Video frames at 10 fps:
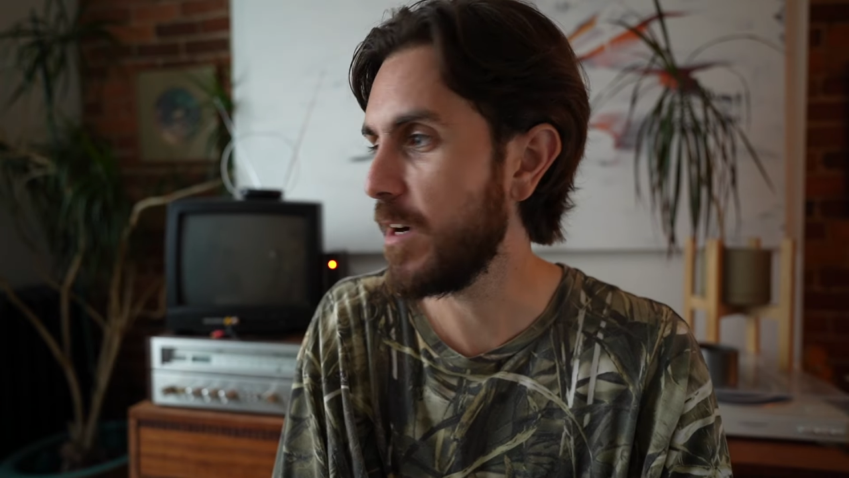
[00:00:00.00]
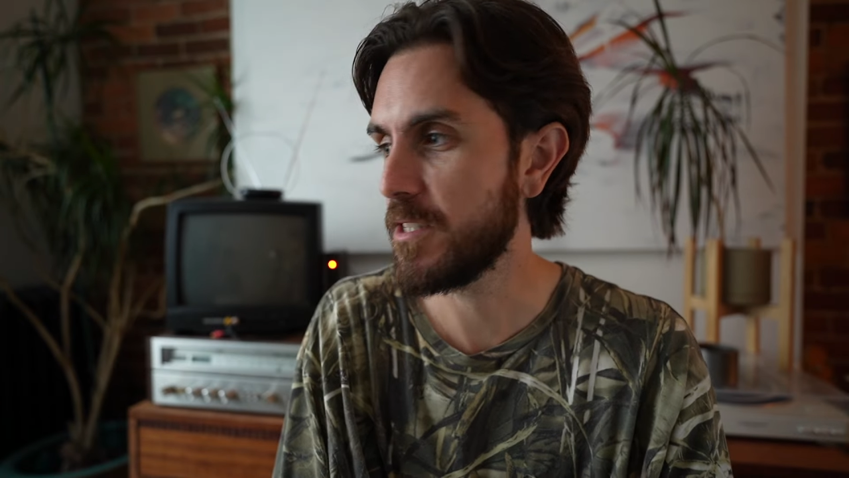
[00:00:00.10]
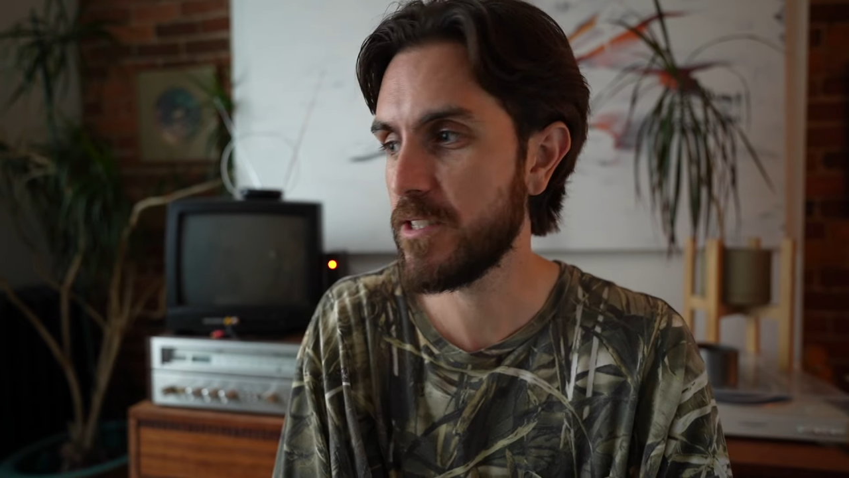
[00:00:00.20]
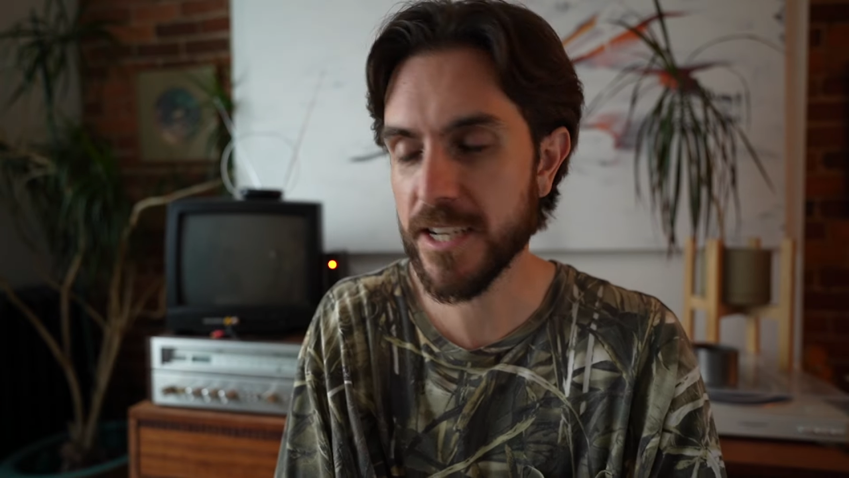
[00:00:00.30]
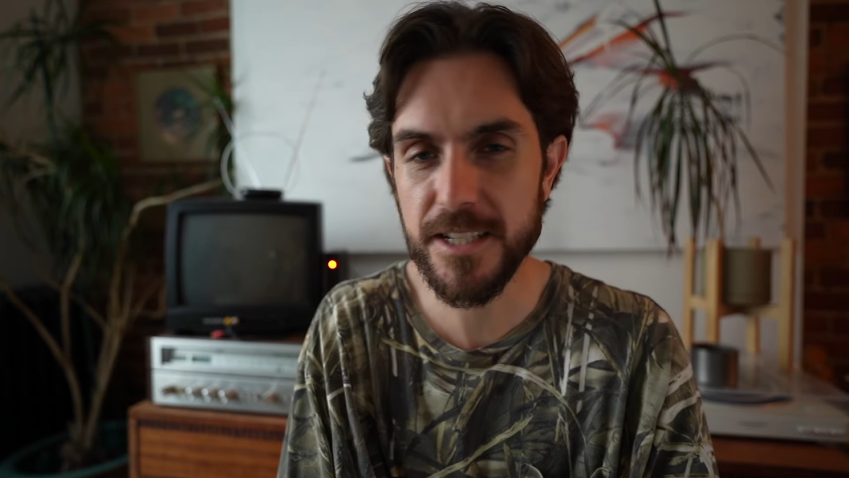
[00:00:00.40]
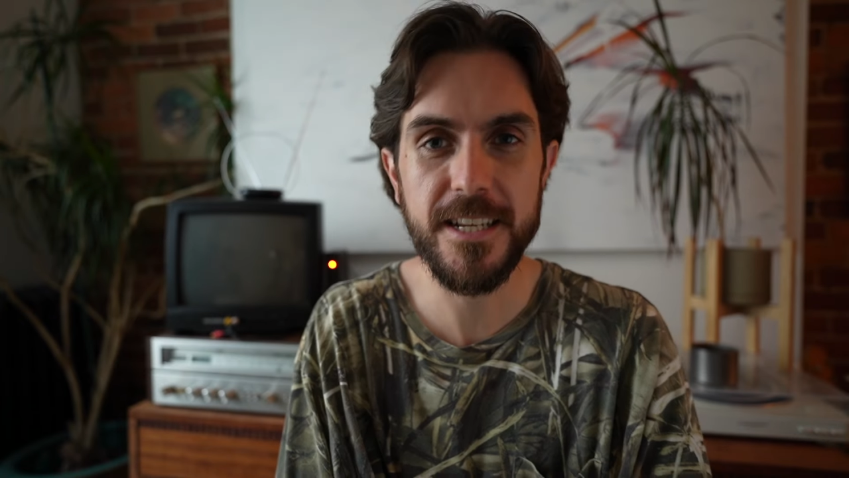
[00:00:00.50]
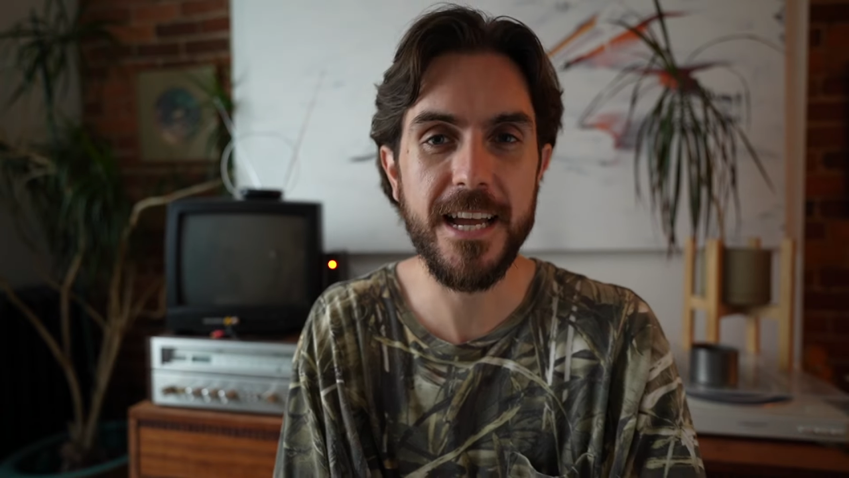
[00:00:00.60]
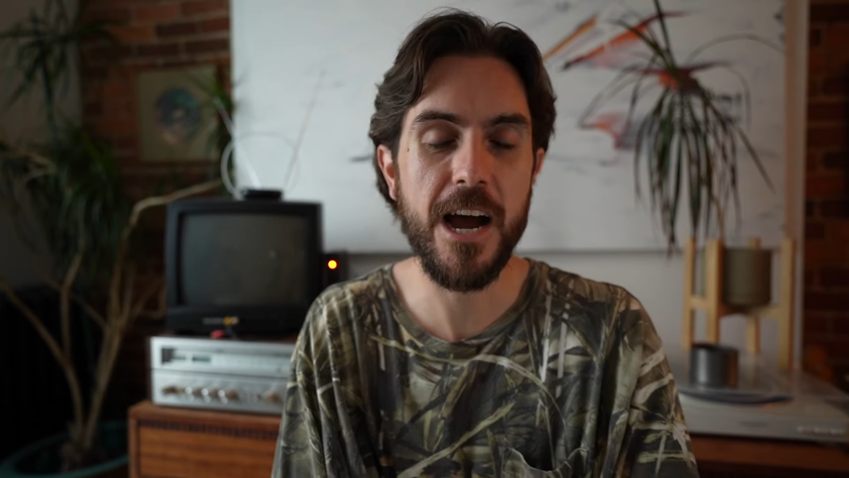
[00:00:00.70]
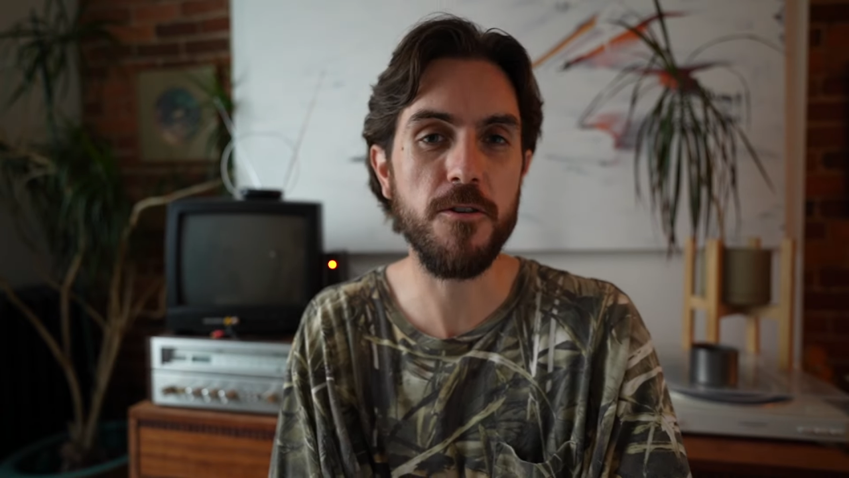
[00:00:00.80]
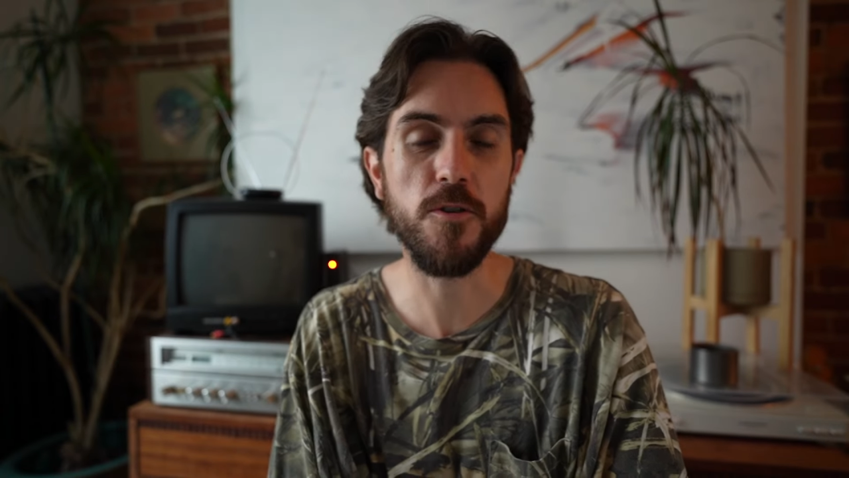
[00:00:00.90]
a 60
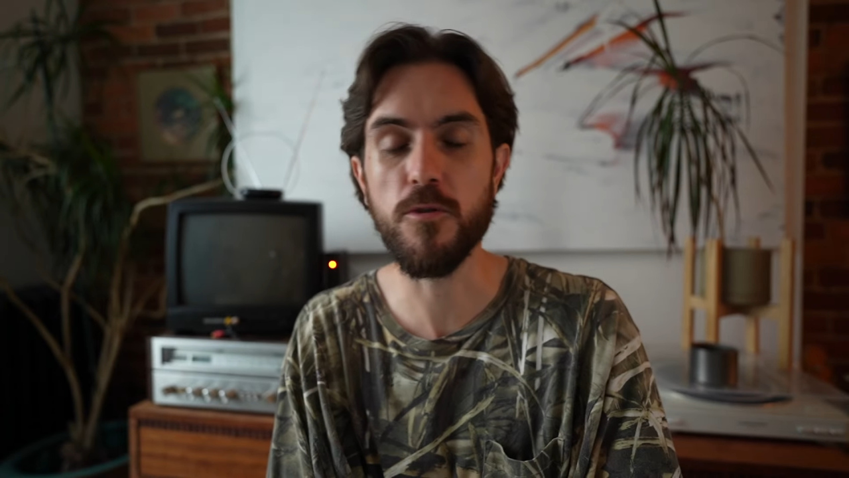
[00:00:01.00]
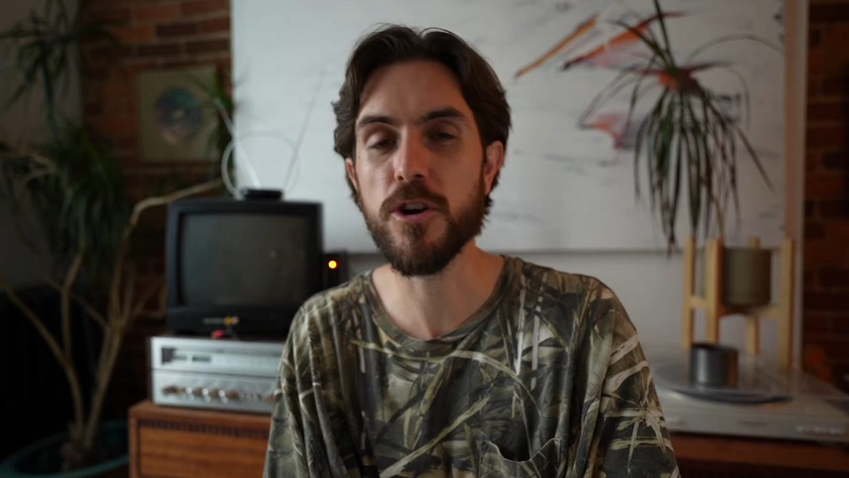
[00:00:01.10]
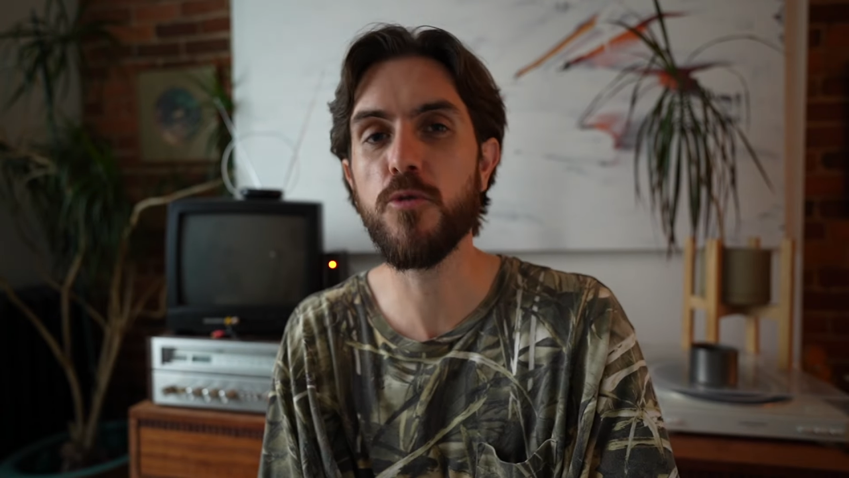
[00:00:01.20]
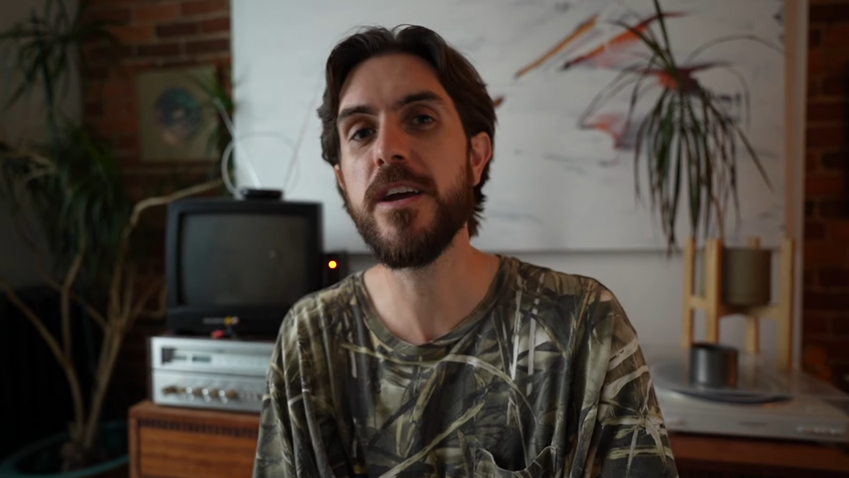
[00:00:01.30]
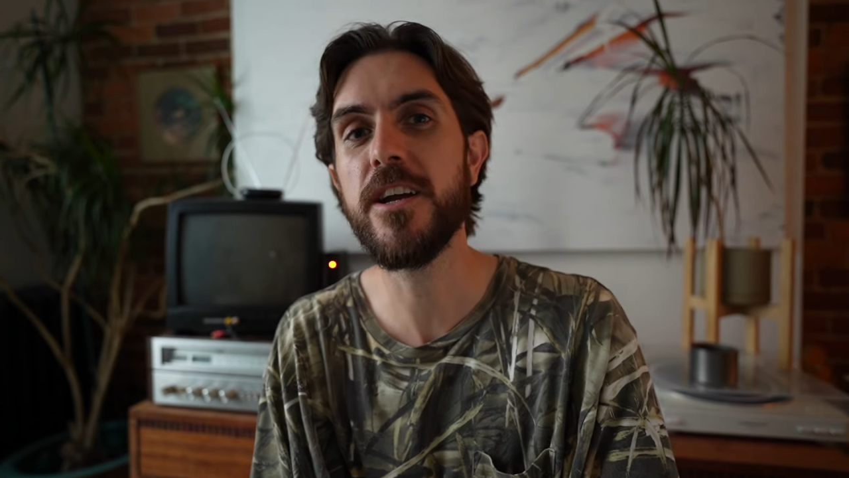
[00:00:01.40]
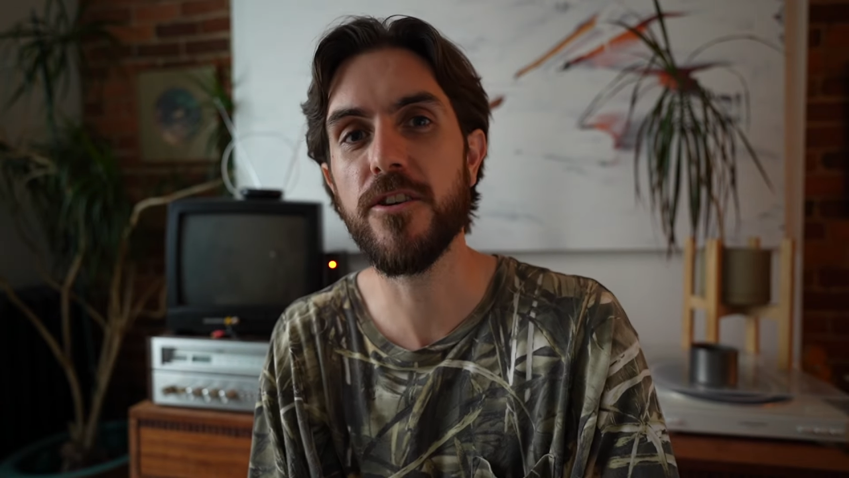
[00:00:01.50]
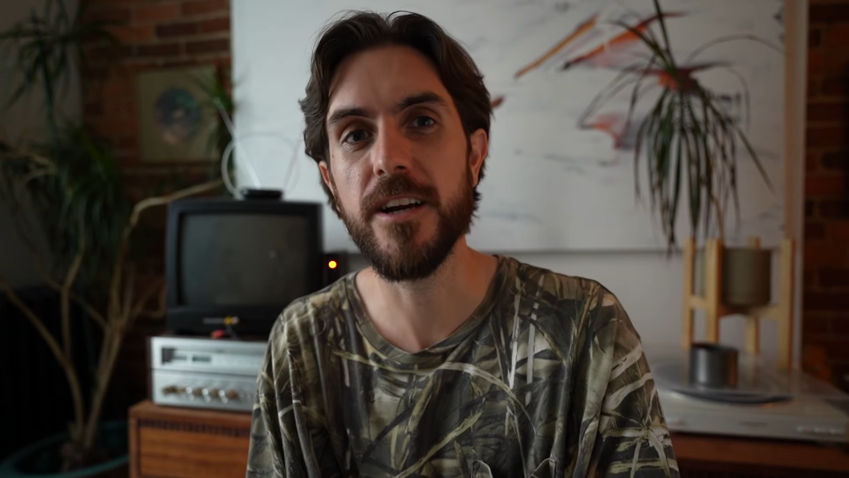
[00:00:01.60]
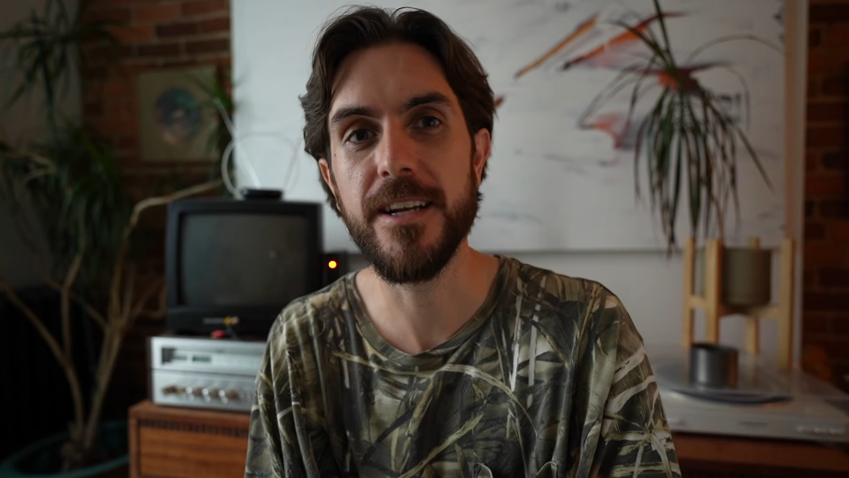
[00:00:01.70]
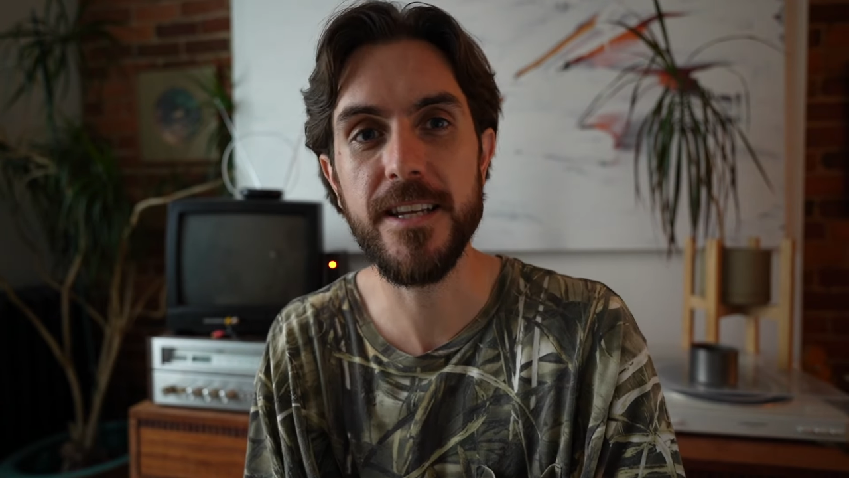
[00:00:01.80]
hour work week or an